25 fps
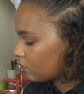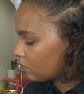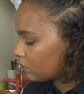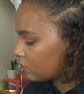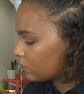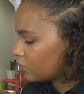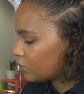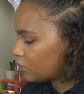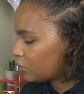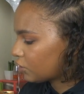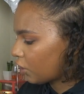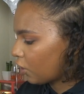
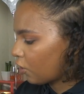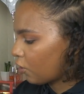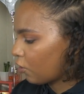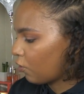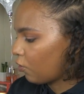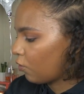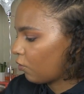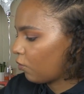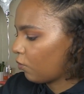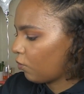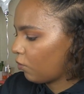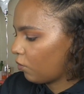
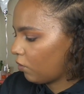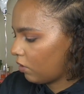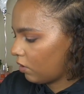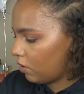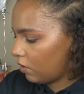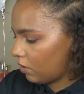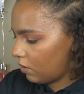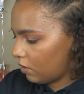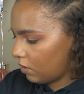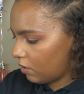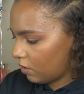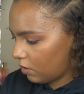So,
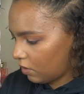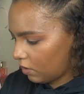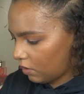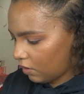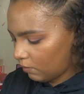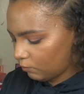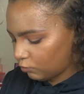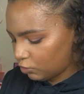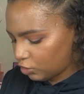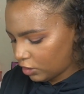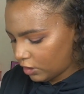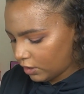
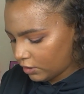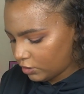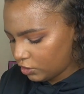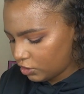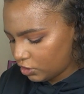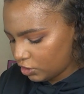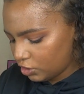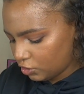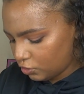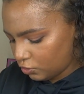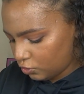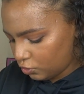I'm trying
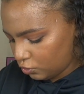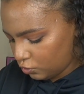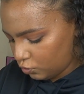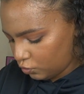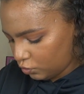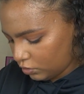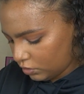to